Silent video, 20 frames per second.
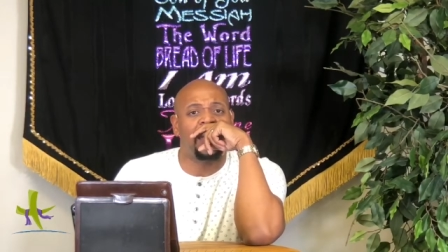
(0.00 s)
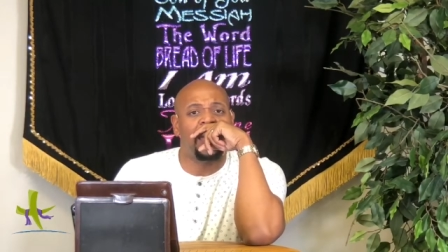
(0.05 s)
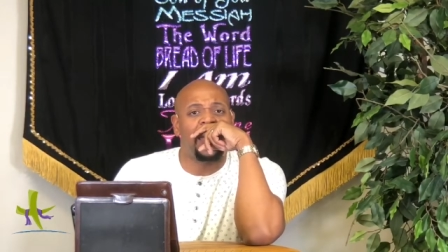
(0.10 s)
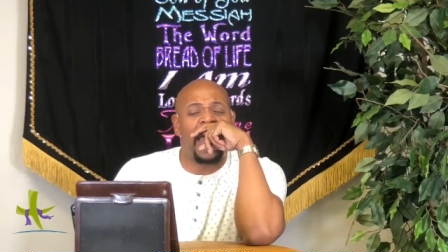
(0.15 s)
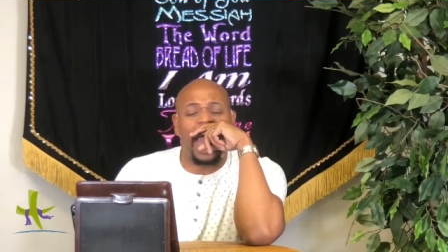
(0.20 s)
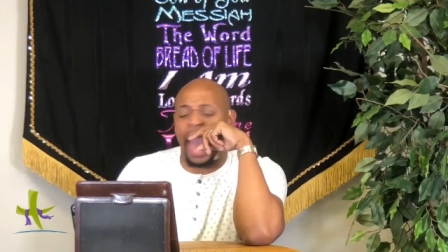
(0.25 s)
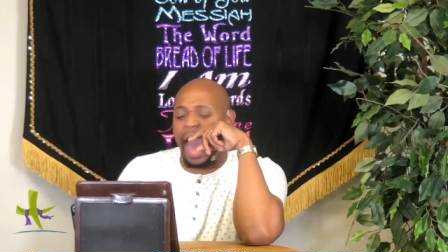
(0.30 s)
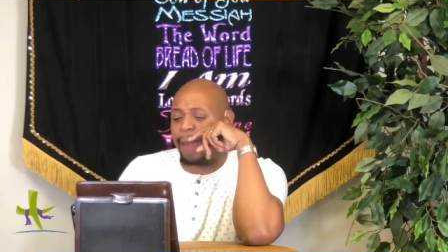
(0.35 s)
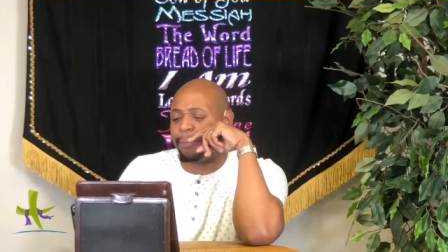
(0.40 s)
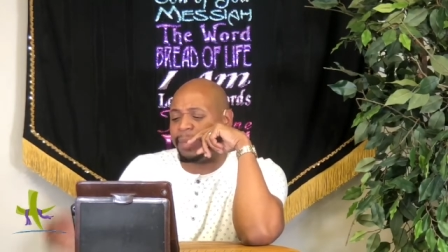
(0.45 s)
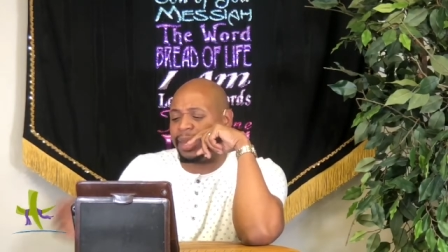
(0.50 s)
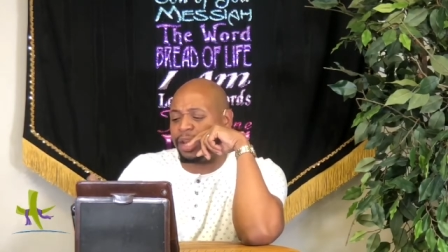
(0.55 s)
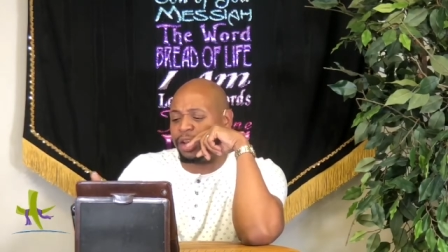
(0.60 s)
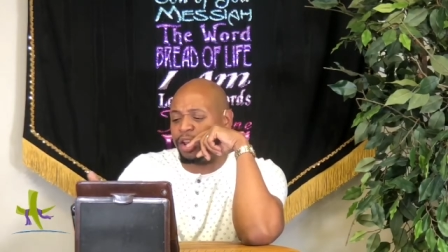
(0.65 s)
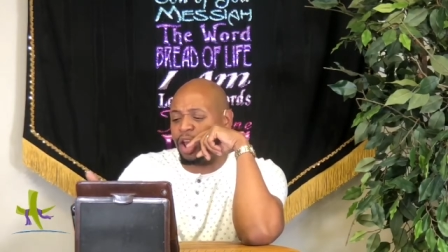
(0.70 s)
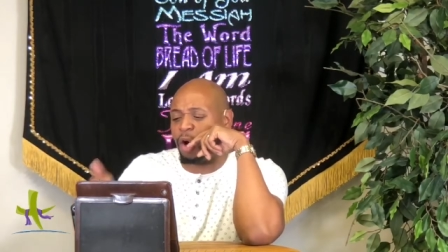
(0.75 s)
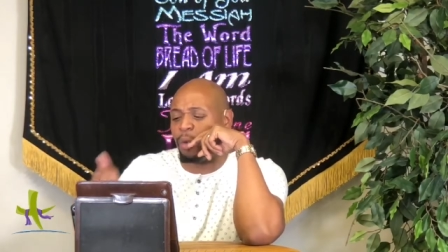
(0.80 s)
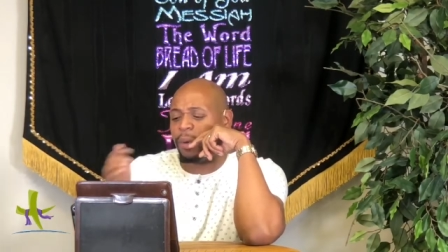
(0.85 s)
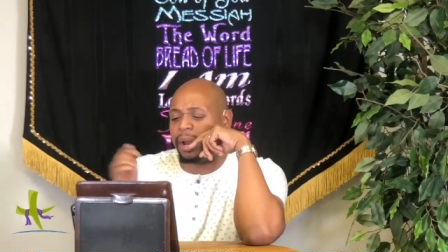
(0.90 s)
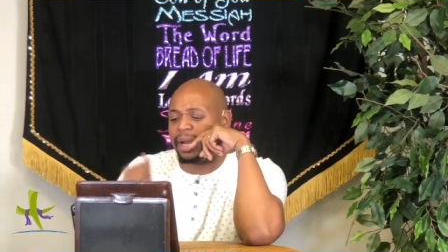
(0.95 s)
How many
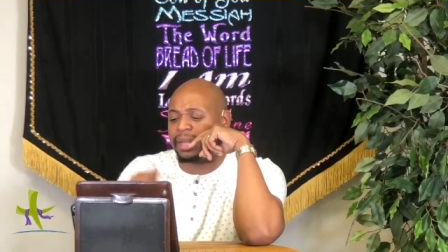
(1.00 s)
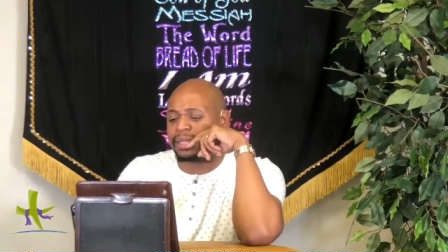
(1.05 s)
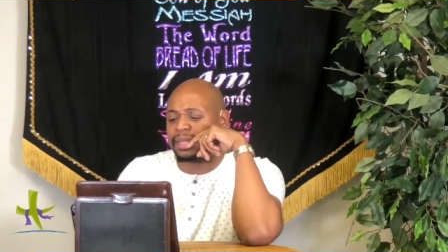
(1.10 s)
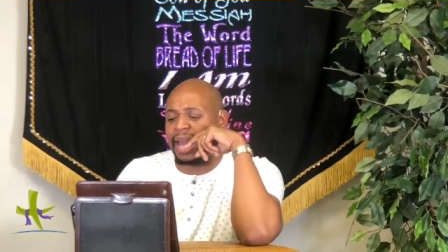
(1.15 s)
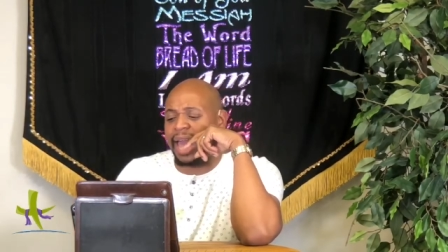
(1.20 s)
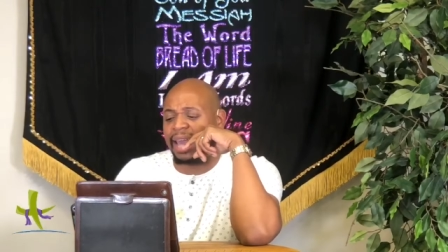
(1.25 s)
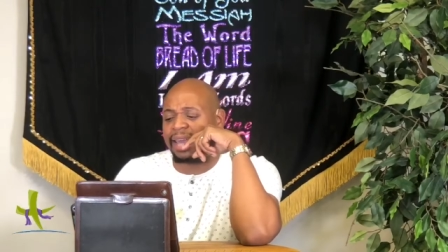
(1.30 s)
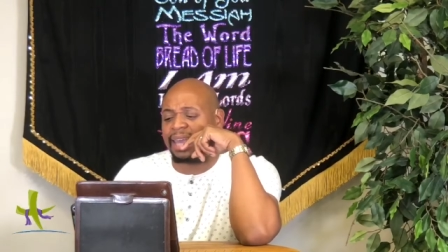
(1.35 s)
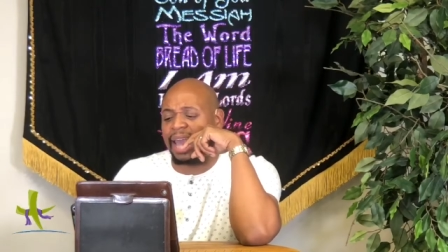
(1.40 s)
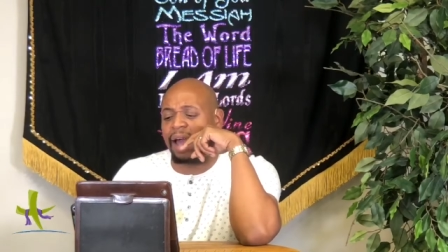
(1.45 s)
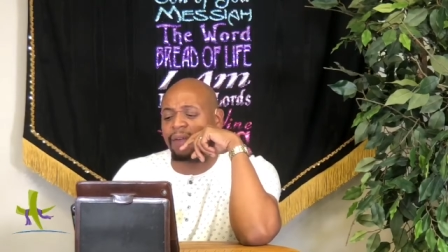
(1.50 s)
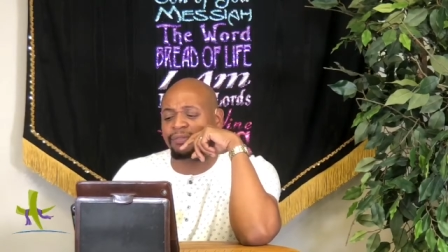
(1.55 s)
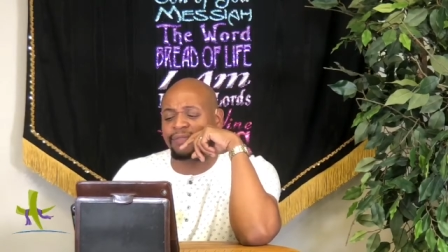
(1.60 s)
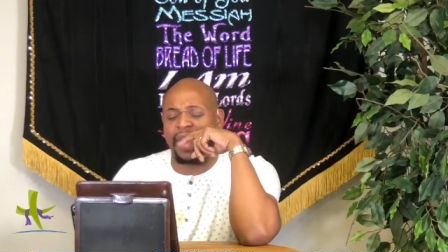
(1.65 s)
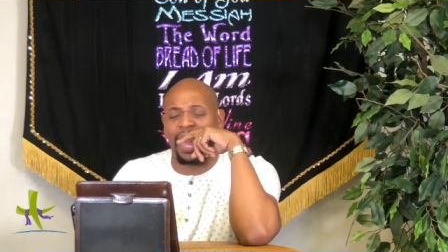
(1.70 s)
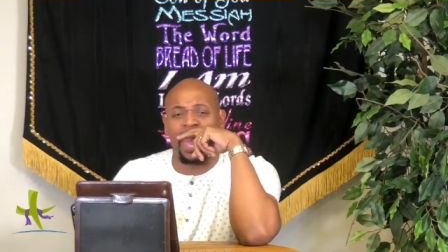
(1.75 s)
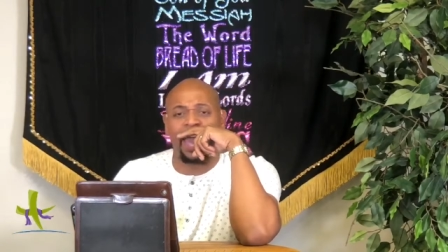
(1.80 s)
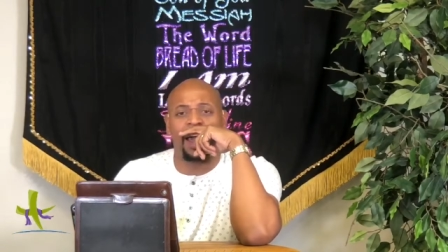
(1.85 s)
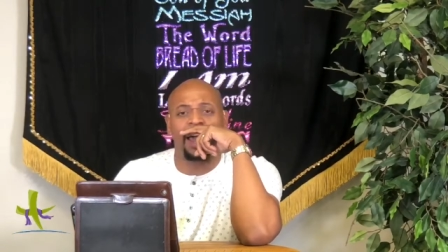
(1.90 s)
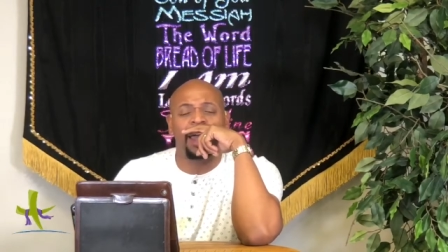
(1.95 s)
know what it's like out
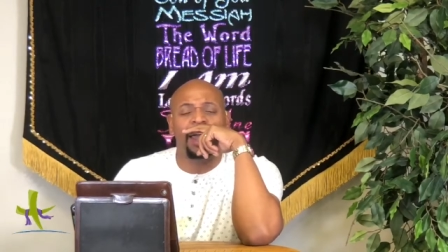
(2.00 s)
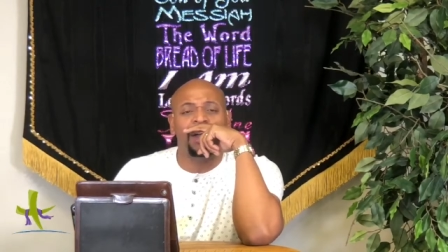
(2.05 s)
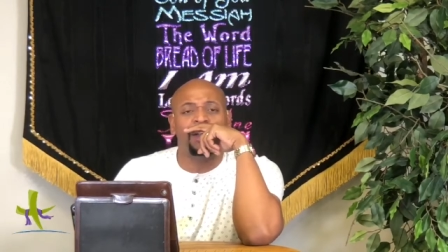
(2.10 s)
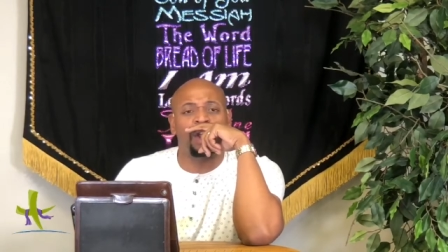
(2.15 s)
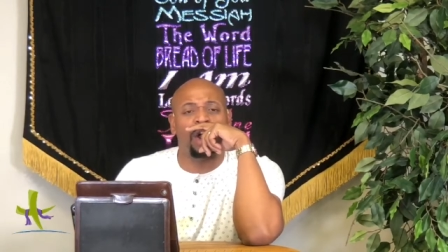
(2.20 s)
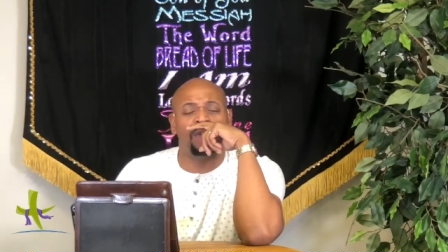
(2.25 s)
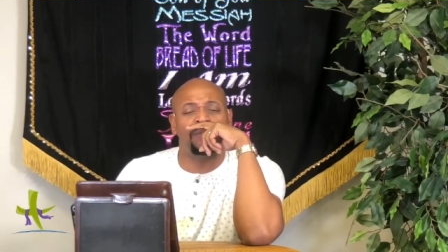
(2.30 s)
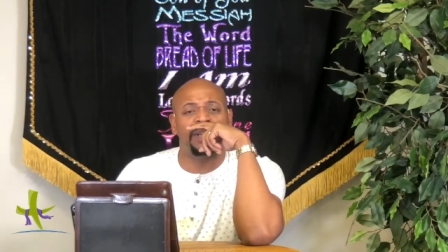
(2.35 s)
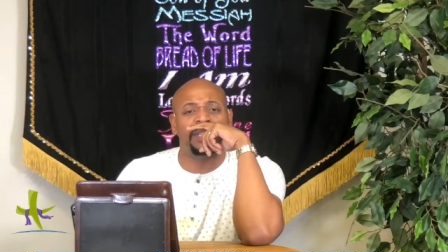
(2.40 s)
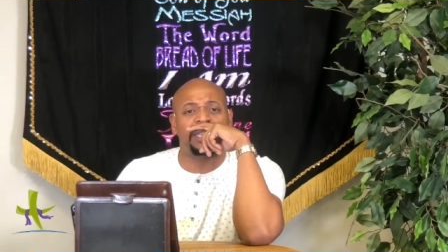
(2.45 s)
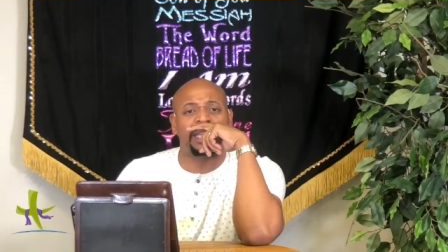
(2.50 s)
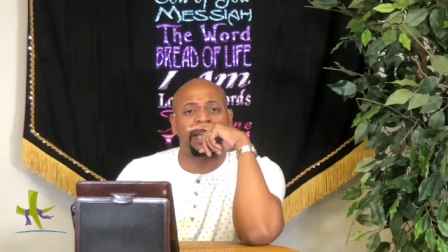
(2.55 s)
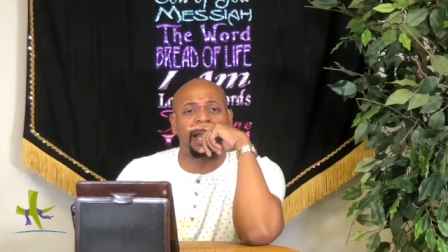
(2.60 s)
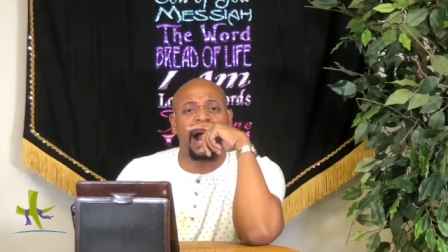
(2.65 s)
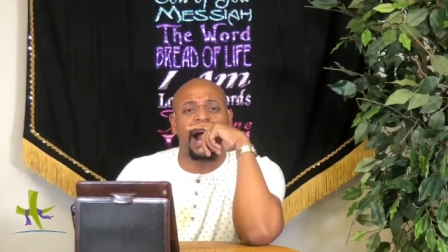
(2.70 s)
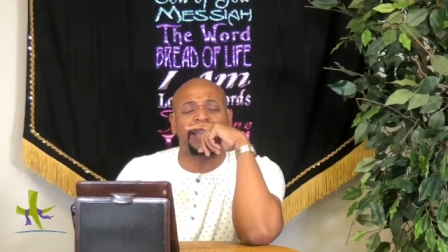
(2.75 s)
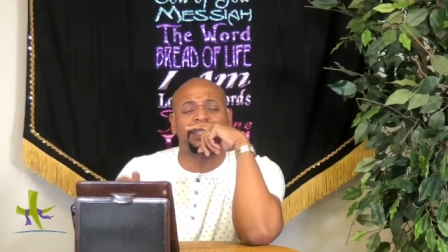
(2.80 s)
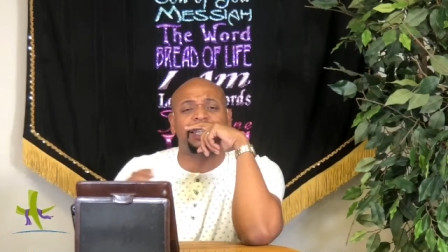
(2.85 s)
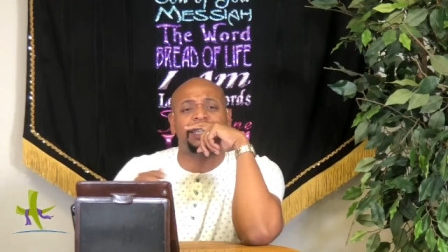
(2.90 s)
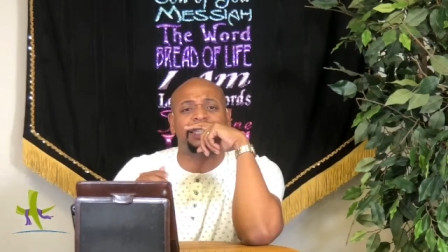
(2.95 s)
there? Glory to
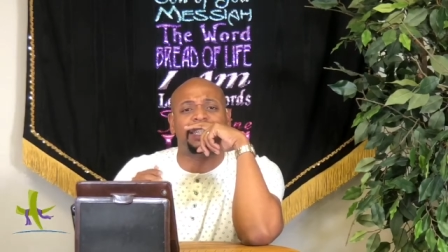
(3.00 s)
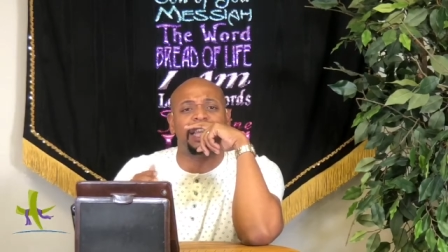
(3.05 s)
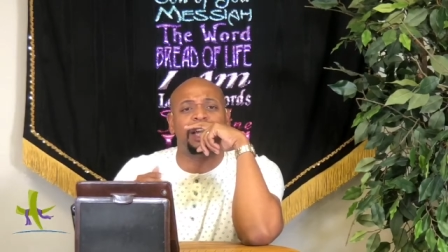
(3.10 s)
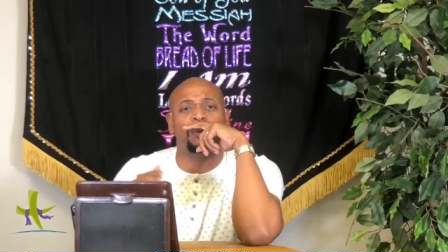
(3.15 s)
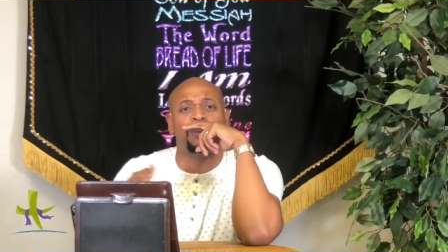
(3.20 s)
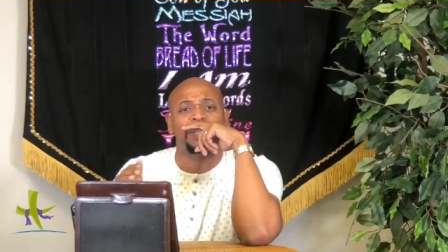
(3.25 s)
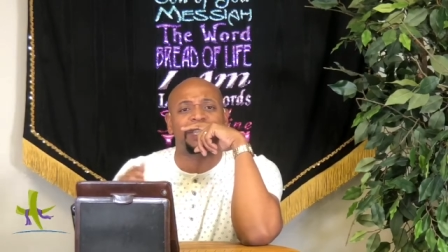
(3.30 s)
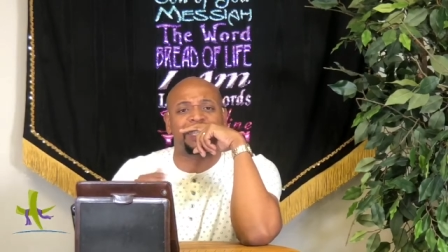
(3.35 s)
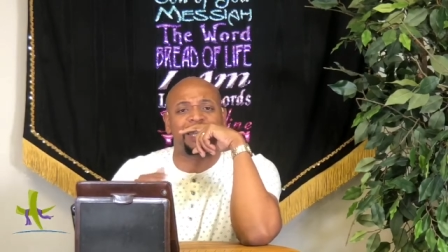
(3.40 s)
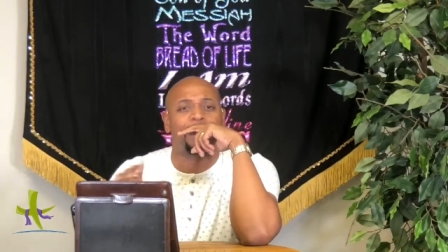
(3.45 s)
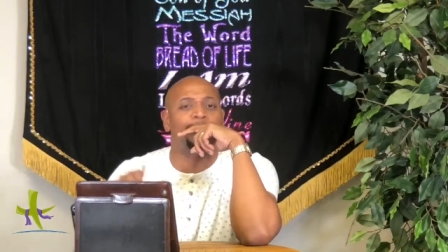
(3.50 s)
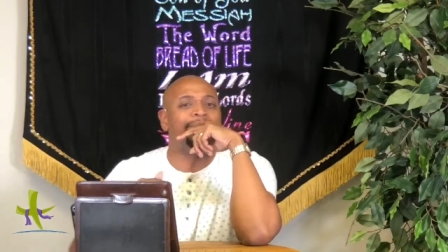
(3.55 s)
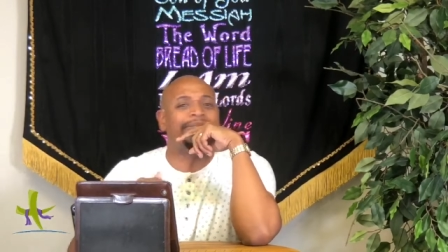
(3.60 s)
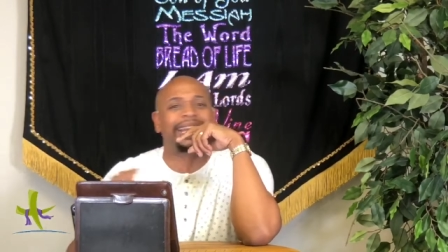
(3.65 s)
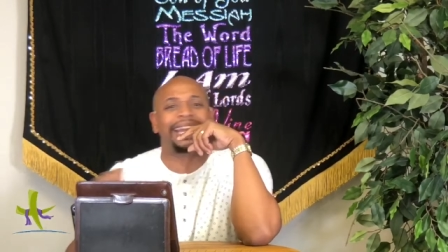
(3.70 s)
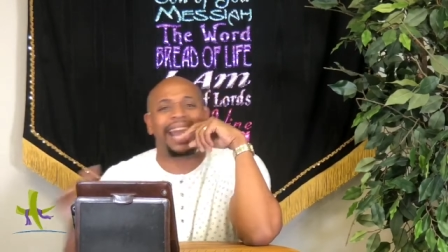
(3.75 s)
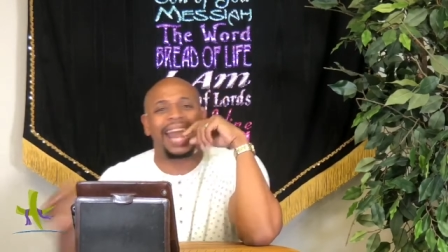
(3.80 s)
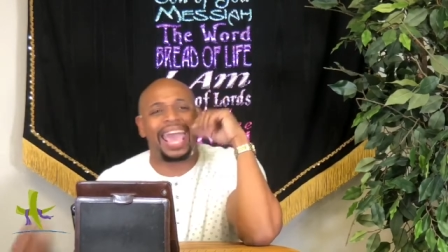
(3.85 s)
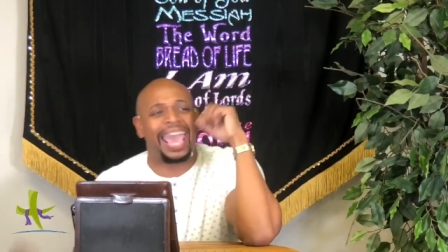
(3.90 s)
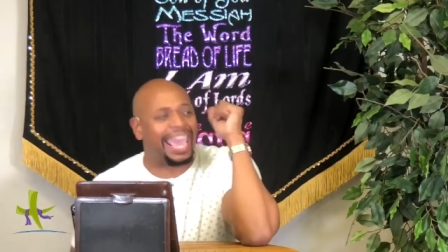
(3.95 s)
God to deal with some
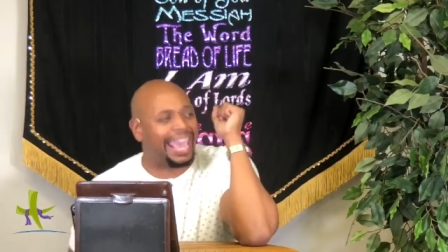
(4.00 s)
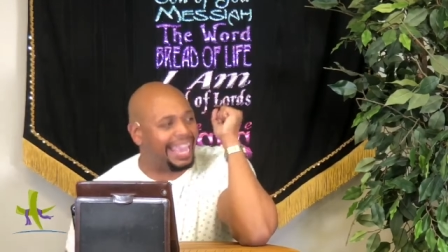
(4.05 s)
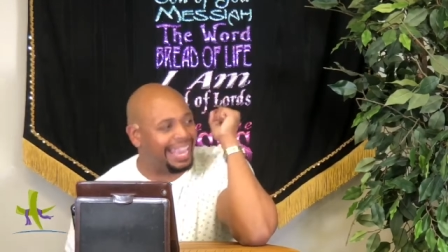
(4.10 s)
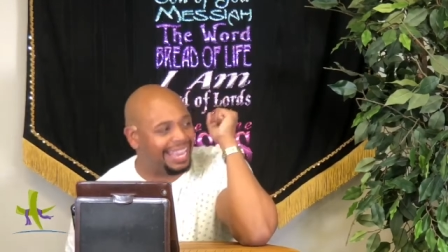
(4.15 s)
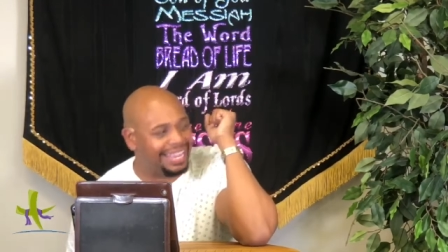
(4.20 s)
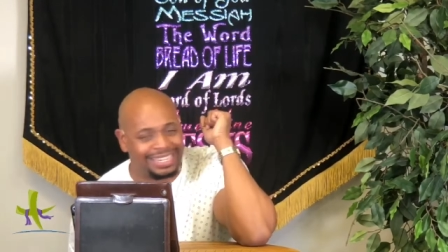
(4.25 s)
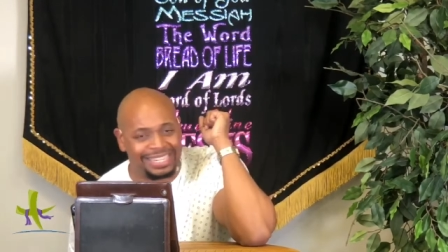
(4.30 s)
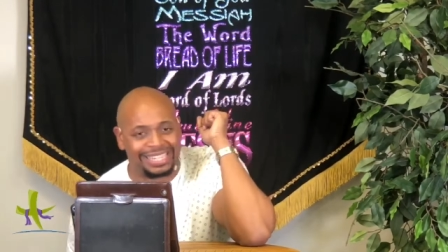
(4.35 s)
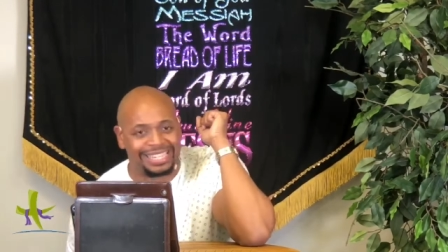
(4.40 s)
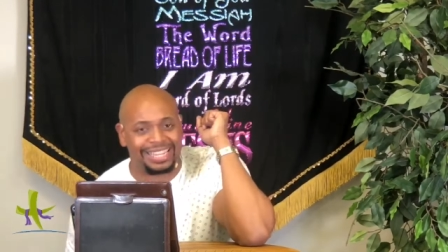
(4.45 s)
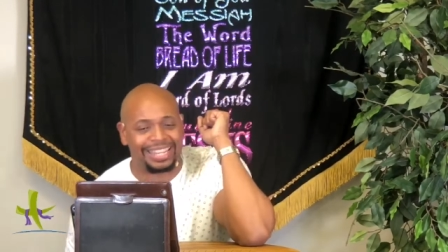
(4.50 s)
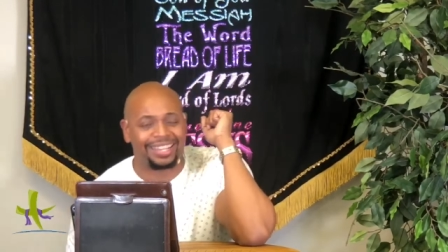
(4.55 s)
delays.